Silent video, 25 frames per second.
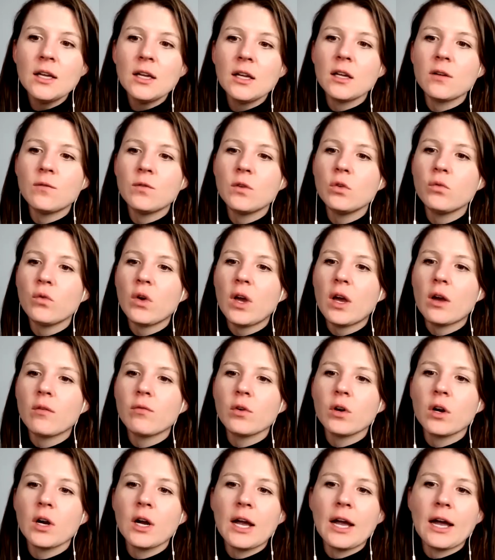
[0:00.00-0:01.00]
if you've
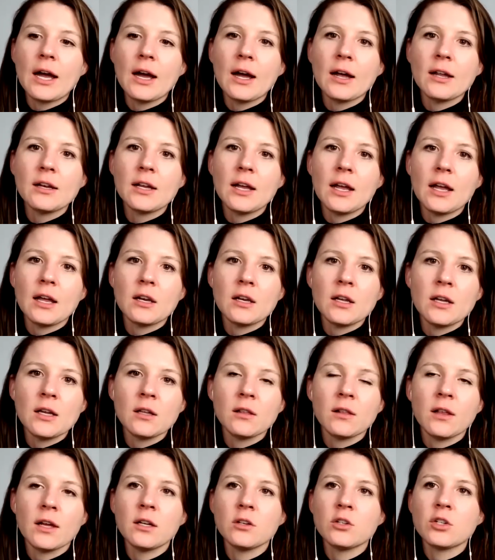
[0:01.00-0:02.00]
ever had any
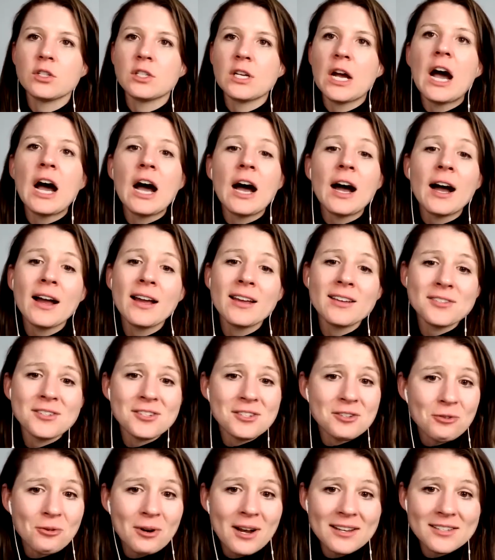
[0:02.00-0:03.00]
like just high
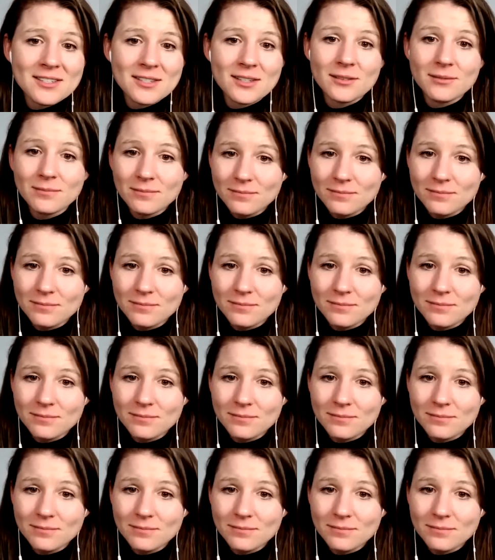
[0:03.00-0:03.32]
stress,